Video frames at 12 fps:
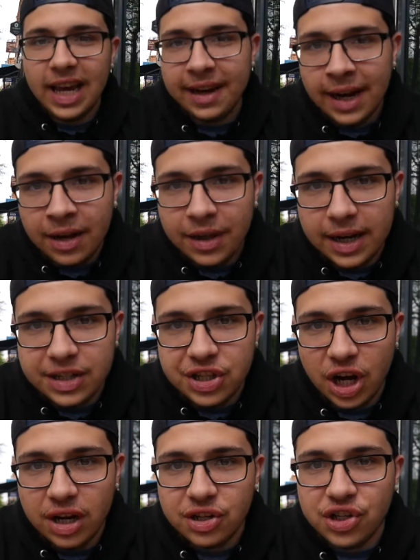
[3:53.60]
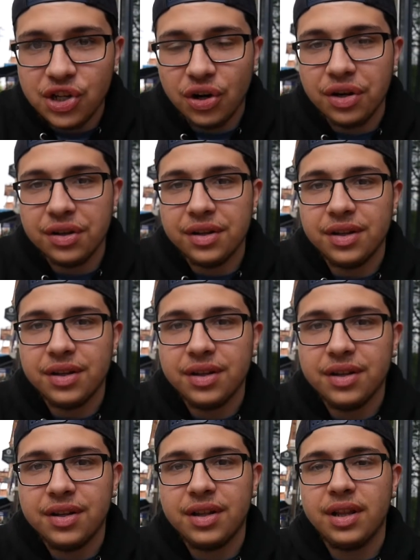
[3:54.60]
And now that I touched on
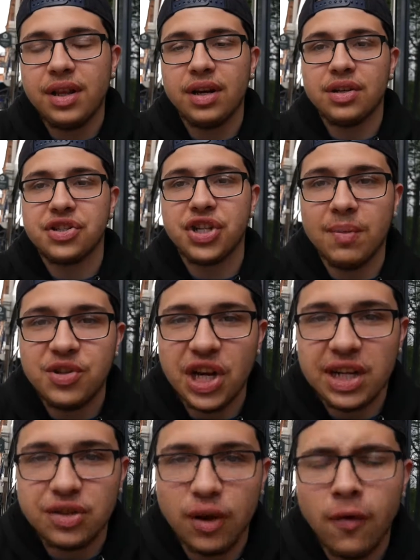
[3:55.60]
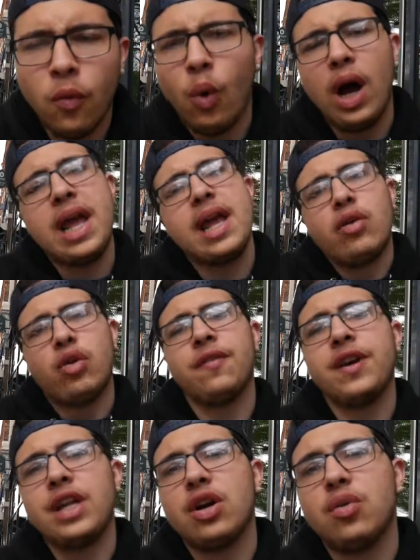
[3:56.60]
the subject of what a hero
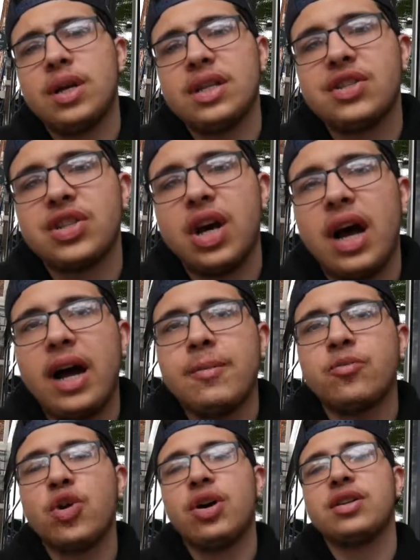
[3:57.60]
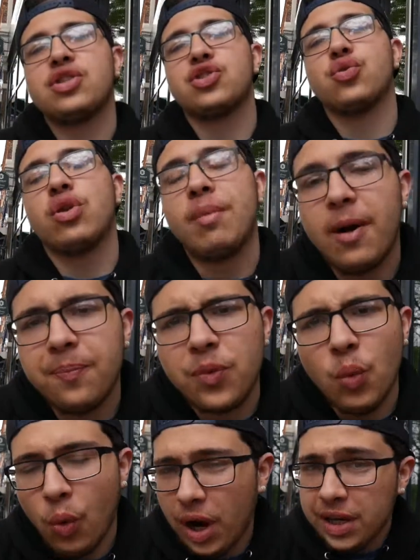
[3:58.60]
video is, I'm going to talk about
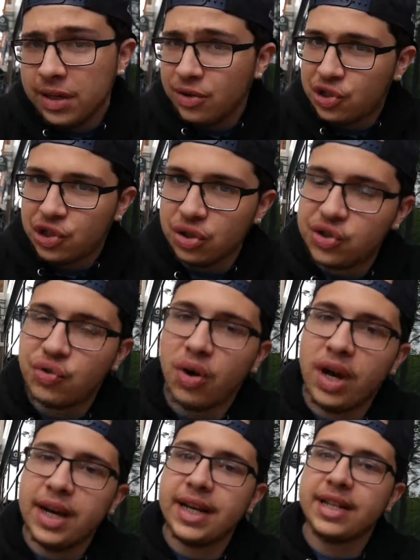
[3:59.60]
why you should try